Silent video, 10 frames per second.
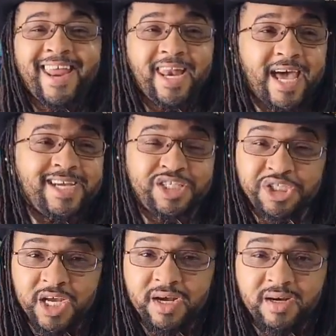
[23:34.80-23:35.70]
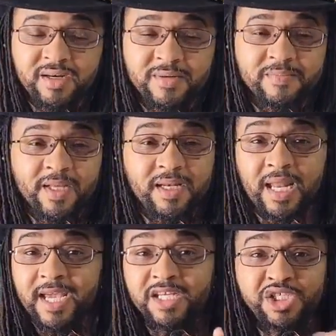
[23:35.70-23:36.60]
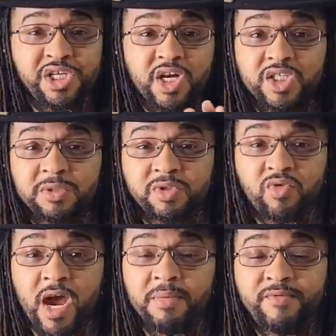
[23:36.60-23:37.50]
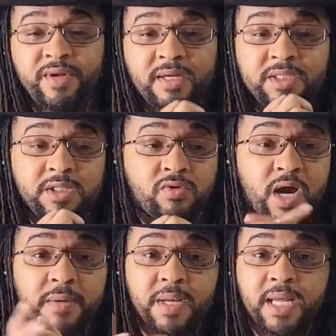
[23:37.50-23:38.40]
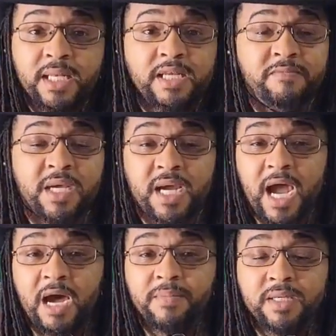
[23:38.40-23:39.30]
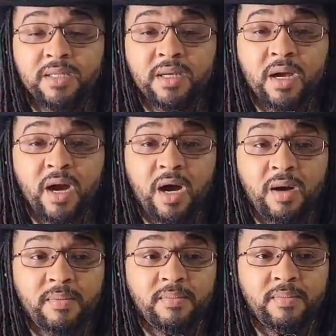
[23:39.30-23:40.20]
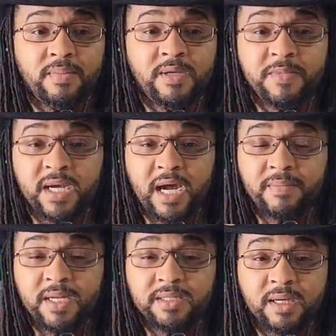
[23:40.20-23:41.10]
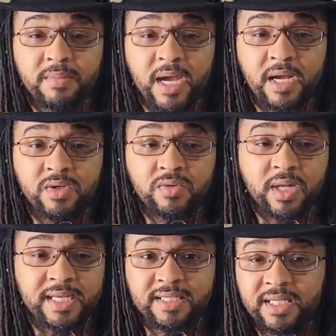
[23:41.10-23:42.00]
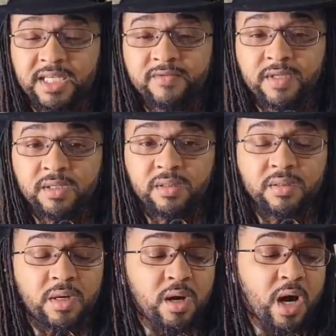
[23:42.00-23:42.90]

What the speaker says: Like, share, subscribe if you're not subscribed. Leave me a comment and tell me how you like today's video.